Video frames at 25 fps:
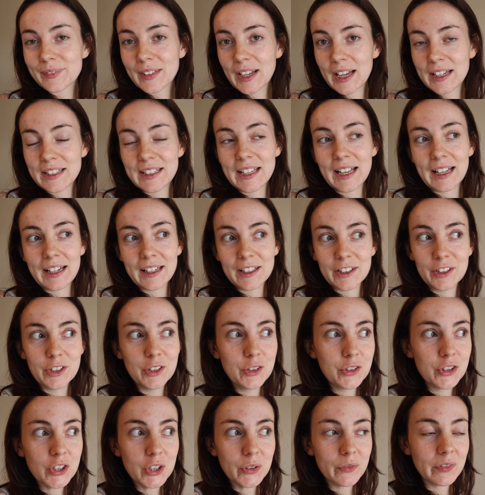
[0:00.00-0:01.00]
And yeah, like
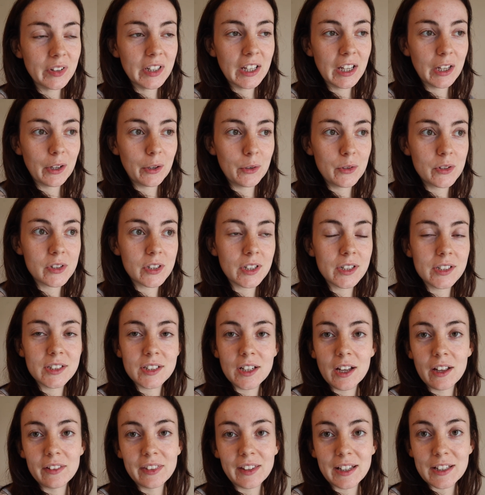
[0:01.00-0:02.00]
YouTube videos
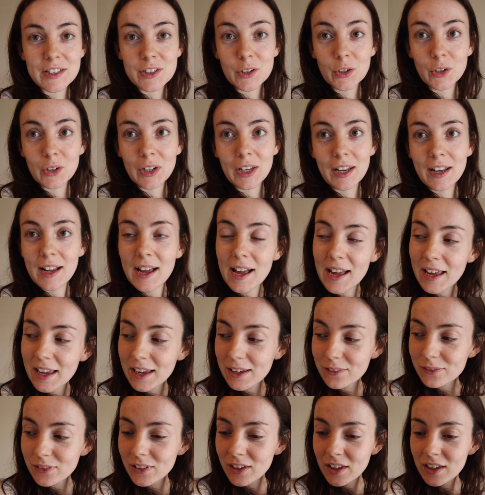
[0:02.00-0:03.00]
done, that's gone
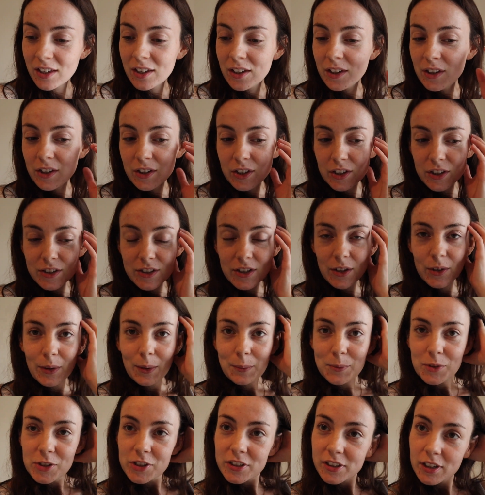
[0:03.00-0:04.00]
live. So
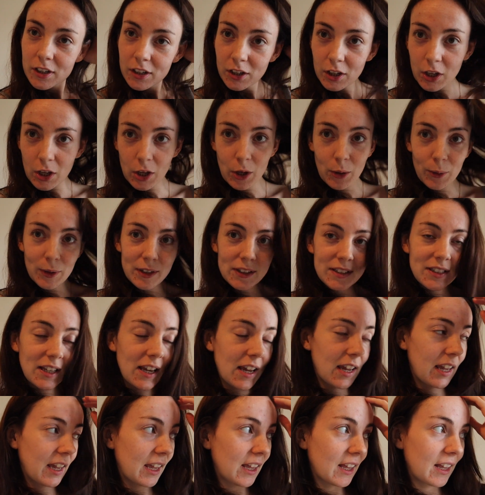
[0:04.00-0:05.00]
I'm just gonna go and
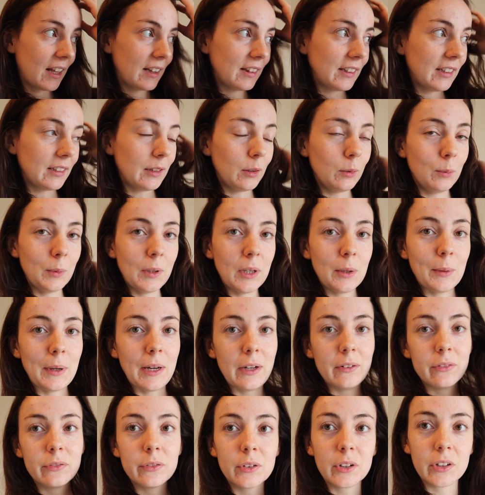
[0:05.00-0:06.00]
take little Willow
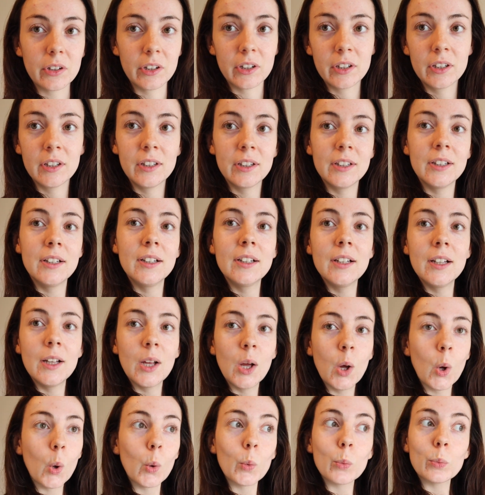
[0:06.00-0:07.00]
out for a
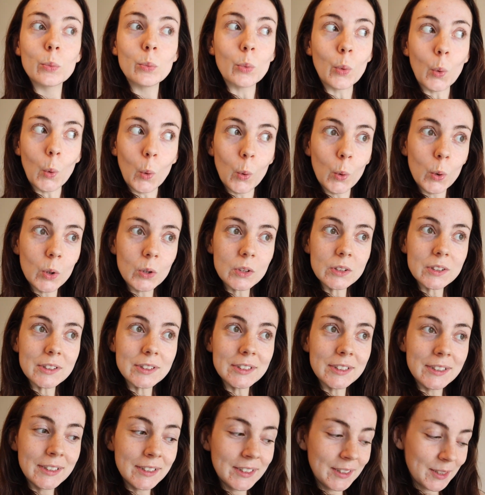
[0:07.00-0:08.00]
walk
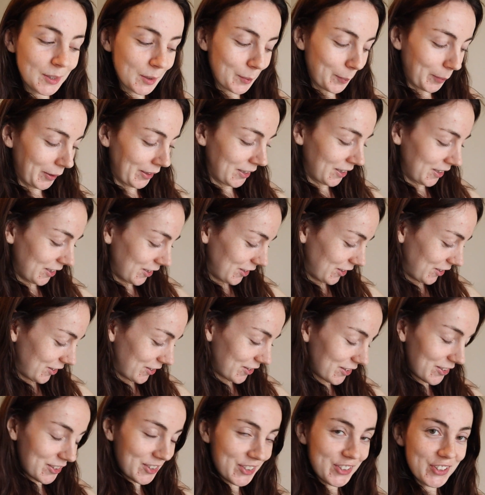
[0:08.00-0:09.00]

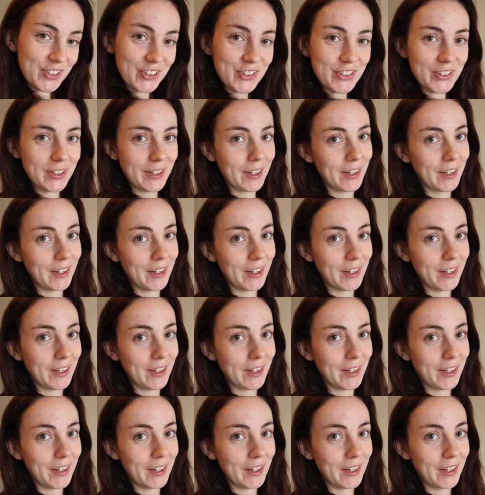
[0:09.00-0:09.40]
because she